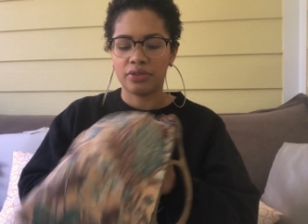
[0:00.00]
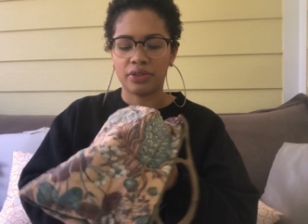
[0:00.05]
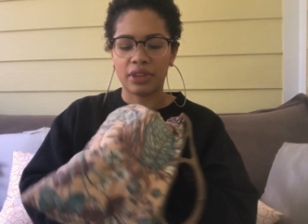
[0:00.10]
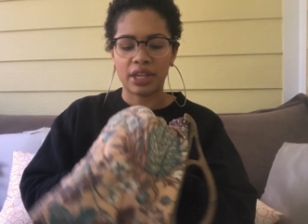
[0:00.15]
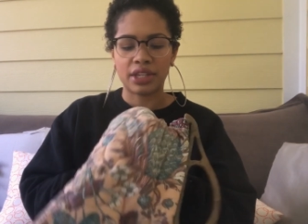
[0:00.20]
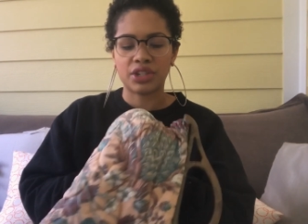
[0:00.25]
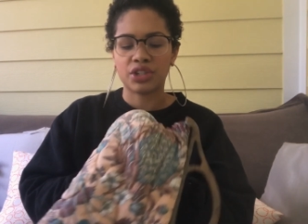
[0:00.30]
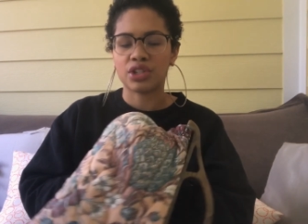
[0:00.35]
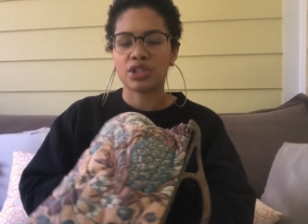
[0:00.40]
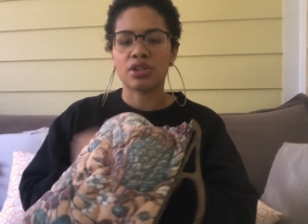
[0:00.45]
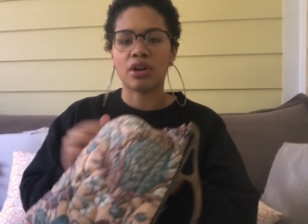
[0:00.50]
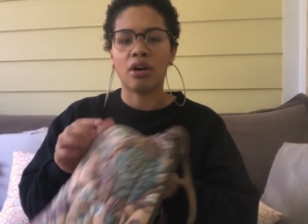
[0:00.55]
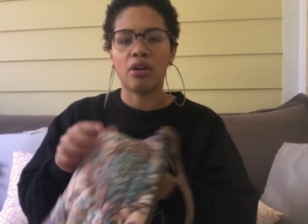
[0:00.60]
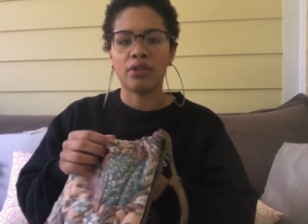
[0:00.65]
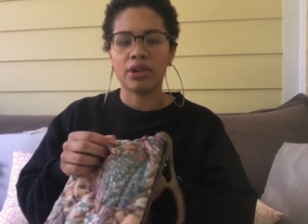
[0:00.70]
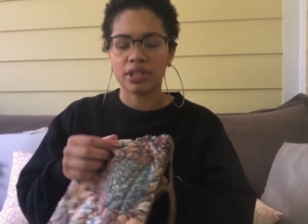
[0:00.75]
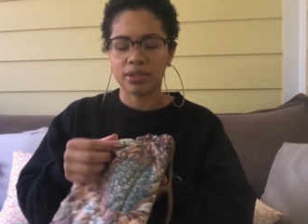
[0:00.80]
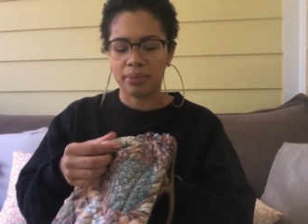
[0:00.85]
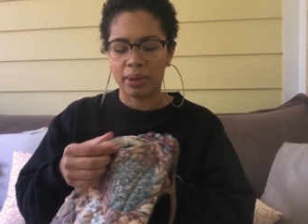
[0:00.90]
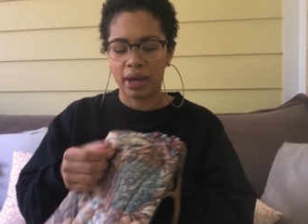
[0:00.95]
that's just
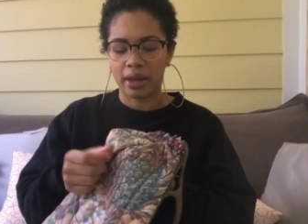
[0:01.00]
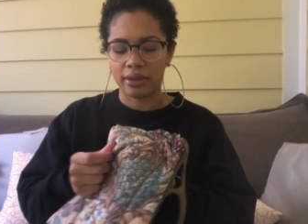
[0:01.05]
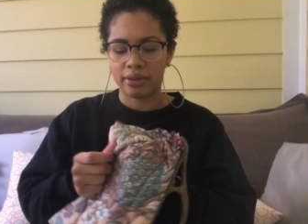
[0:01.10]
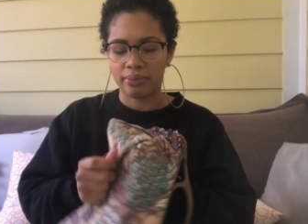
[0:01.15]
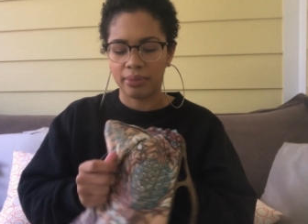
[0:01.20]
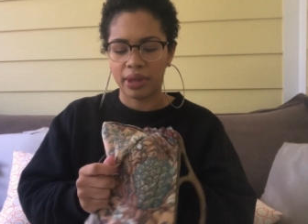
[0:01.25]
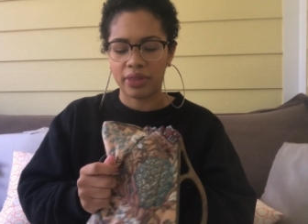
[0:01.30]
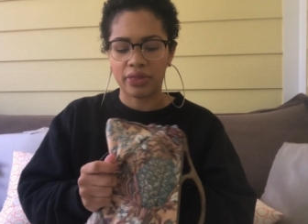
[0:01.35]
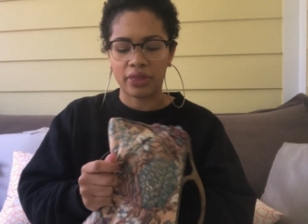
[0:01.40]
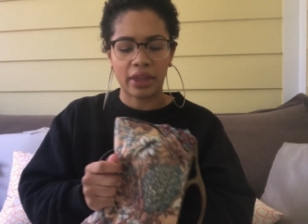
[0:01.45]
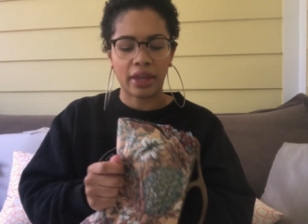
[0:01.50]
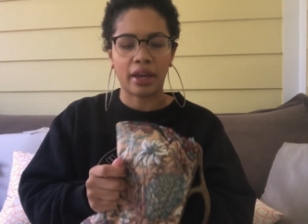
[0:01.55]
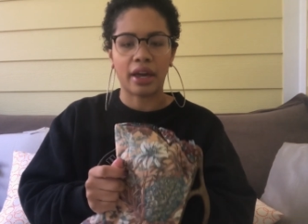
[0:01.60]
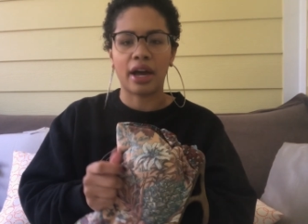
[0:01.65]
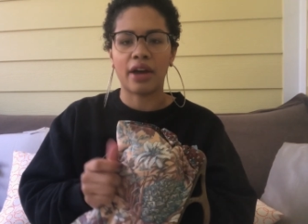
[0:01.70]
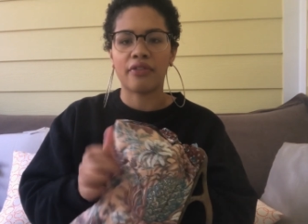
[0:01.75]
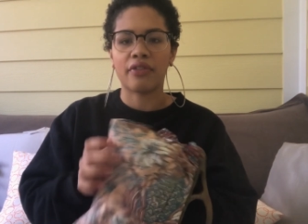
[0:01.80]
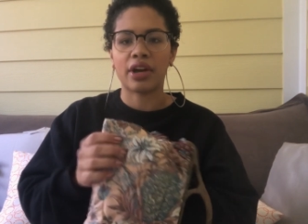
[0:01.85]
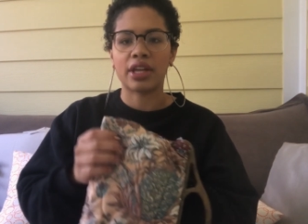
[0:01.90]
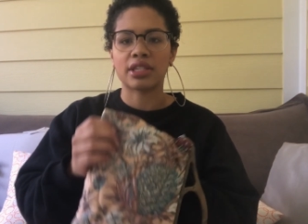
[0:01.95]
always my, my thing.
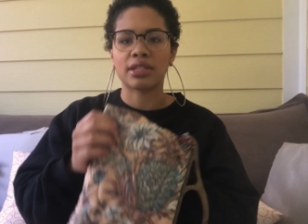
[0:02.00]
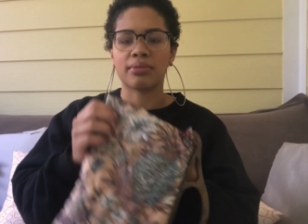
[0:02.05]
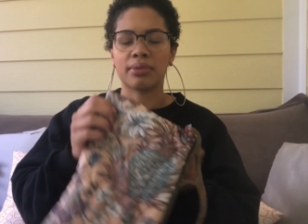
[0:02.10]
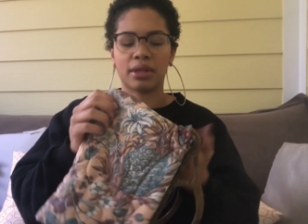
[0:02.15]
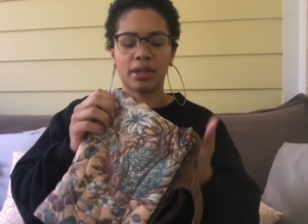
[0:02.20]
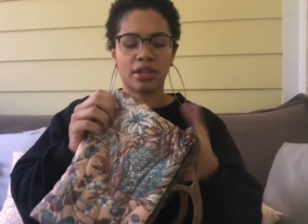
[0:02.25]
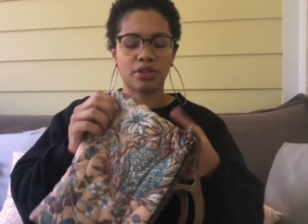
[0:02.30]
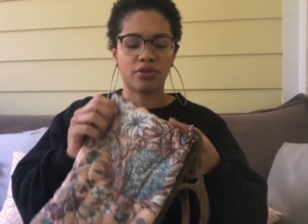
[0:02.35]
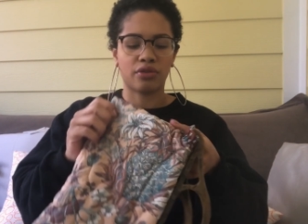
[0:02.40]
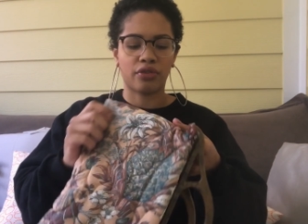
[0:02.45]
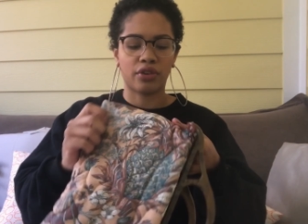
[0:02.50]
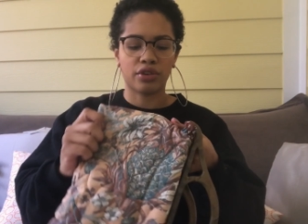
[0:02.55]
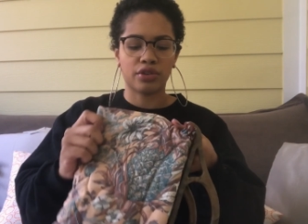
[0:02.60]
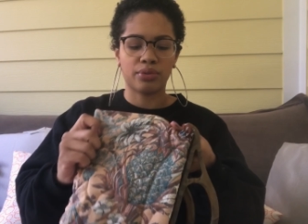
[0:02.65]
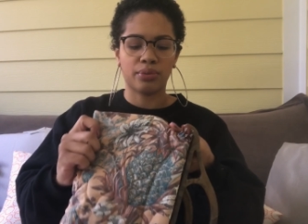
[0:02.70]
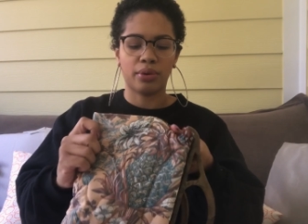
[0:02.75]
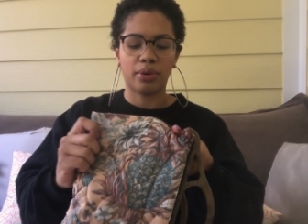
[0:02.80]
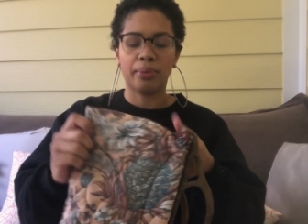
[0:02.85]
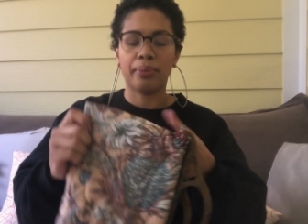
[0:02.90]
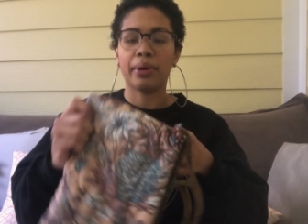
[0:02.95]
I find something that's
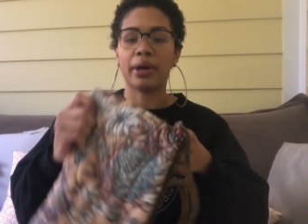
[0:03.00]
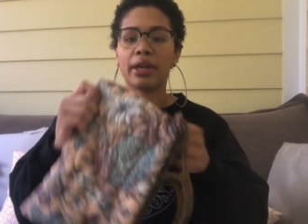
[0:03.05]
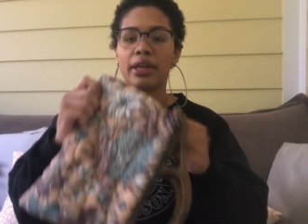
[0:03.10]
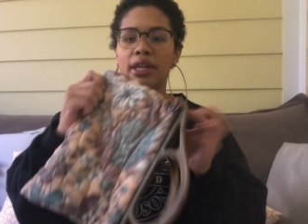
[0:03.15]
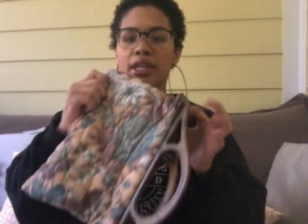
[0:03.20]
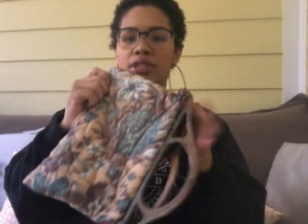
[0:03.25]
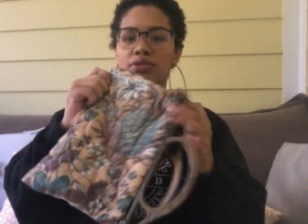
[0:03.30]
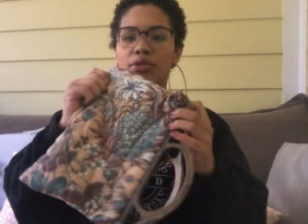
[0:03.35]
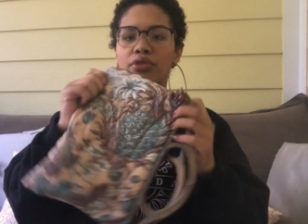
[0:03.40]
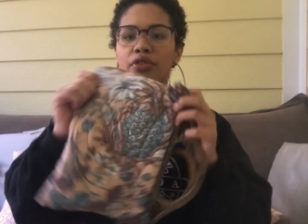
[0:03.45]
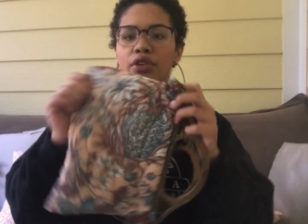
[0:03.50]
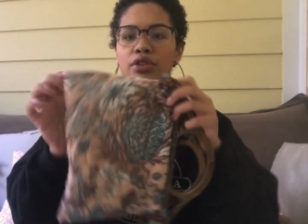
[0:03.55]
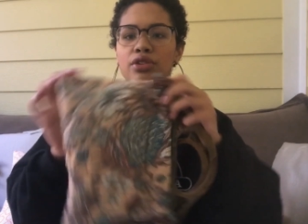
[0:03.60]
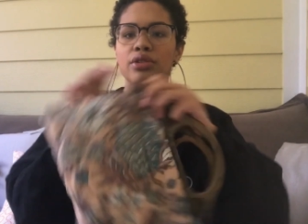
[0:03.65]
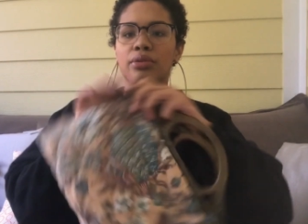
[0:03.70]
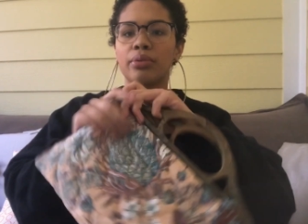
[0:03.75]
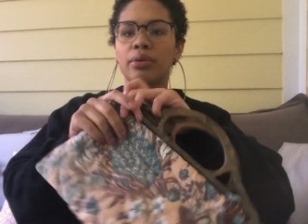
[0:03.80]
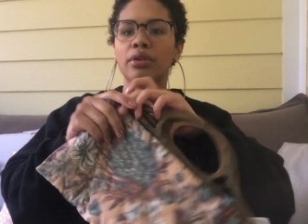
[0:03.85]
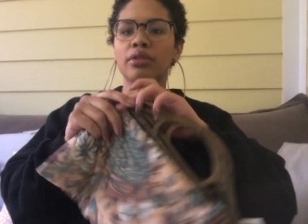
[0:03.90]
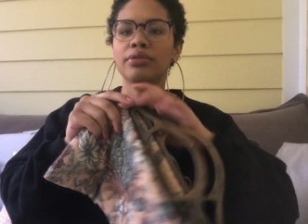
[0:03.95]
reversible, but it's
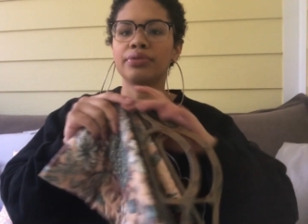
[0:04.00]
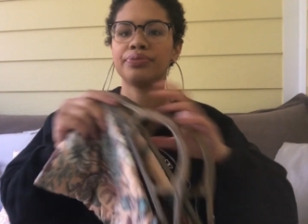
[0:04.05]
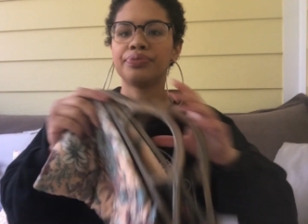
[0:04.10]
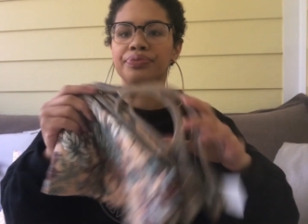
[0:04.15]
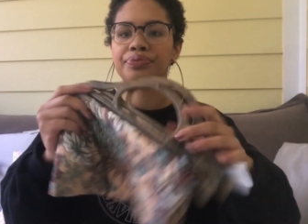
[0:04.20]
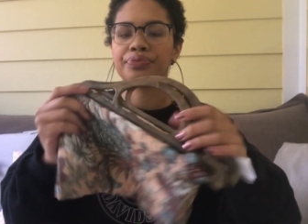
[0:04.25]
reversible.